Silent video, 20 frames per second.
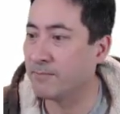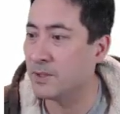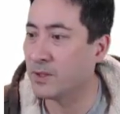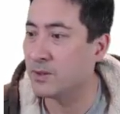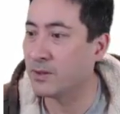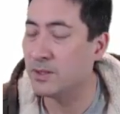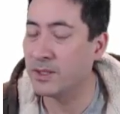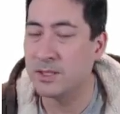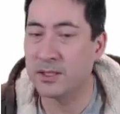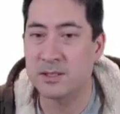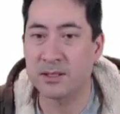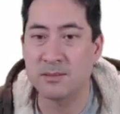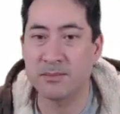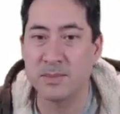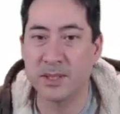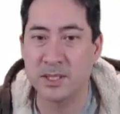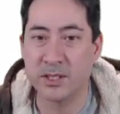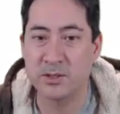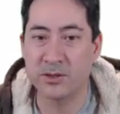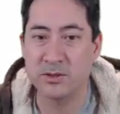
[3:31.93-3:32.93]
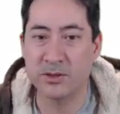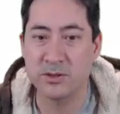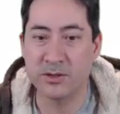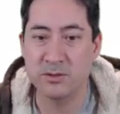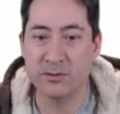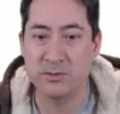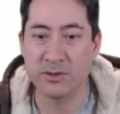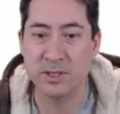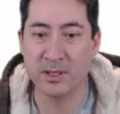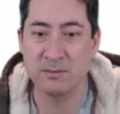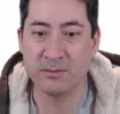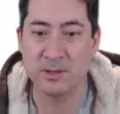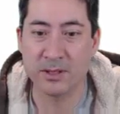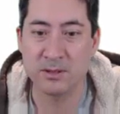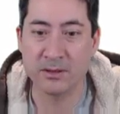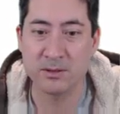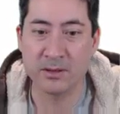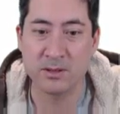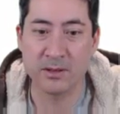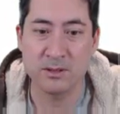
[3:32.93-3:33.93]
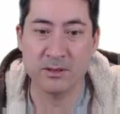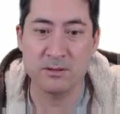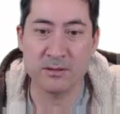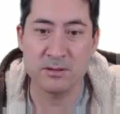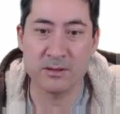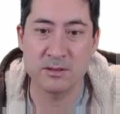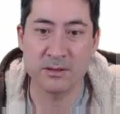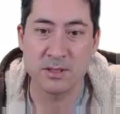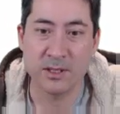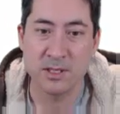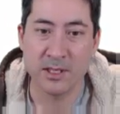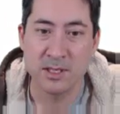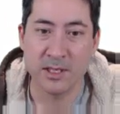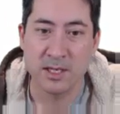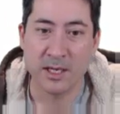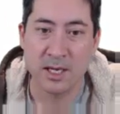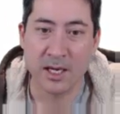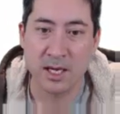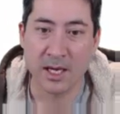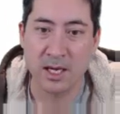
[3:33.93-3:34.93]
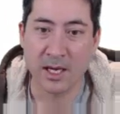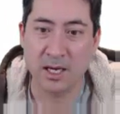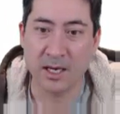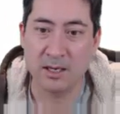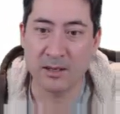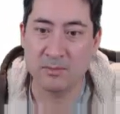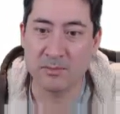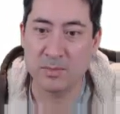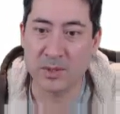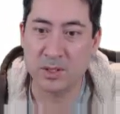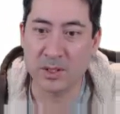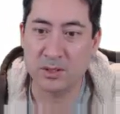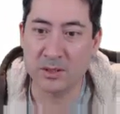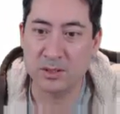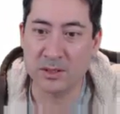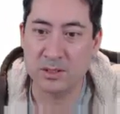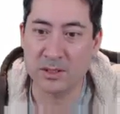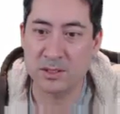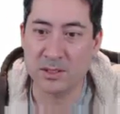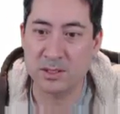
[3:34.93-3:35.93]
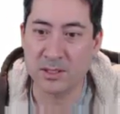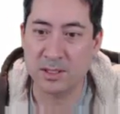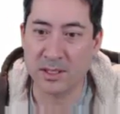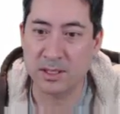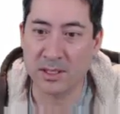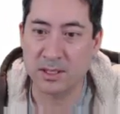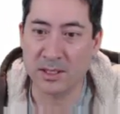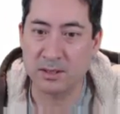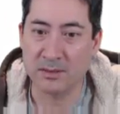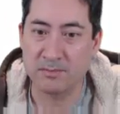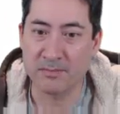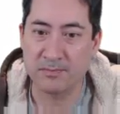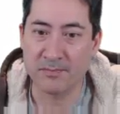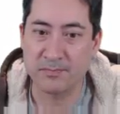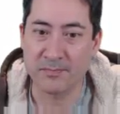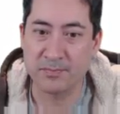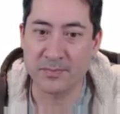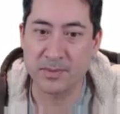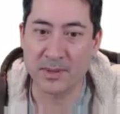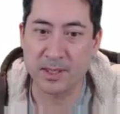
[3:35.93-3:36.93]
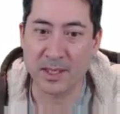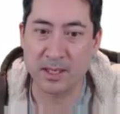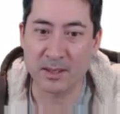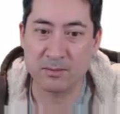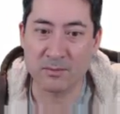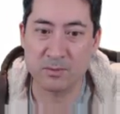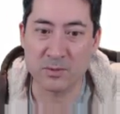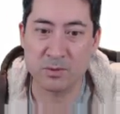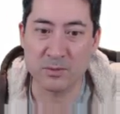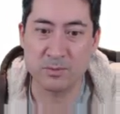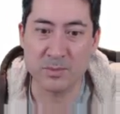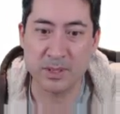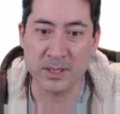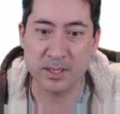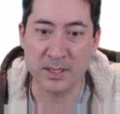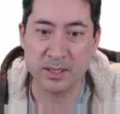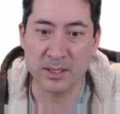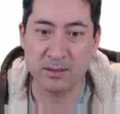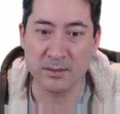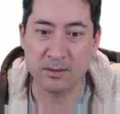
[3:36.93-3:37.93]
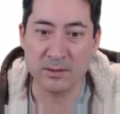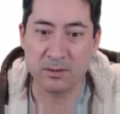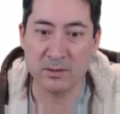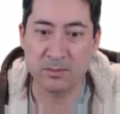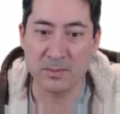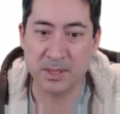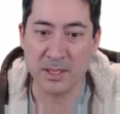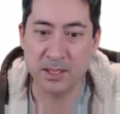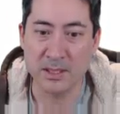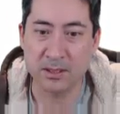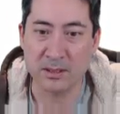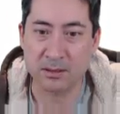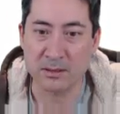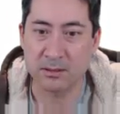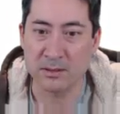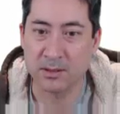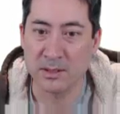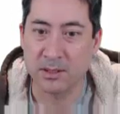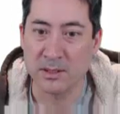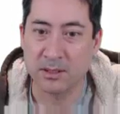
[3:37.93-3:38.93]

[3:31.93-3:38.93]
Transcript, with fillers: All right, so make sure you do really well on those um, because um, that will be your mark.